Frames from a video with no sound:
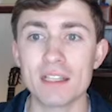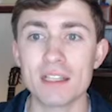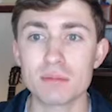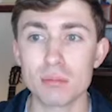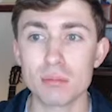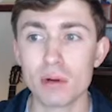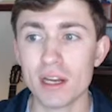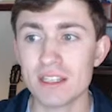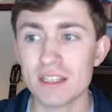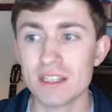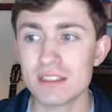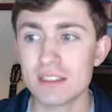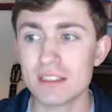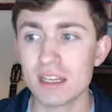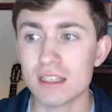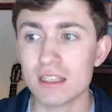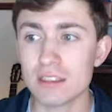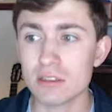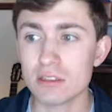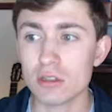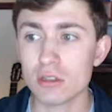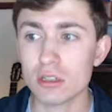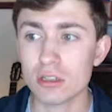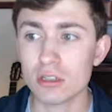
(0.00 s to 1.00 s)
price
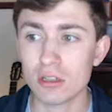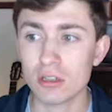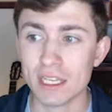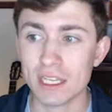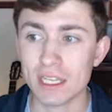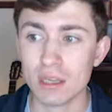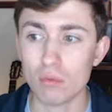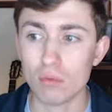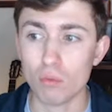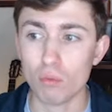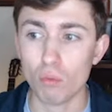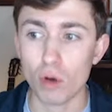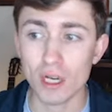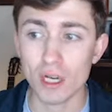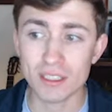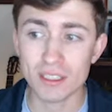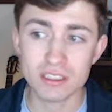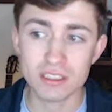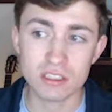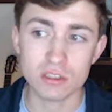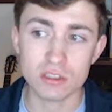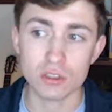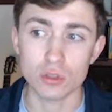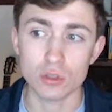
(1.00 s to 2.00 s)
does look like it
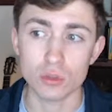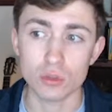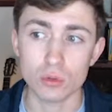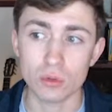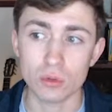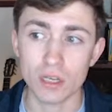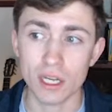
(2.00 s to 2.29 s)
wants to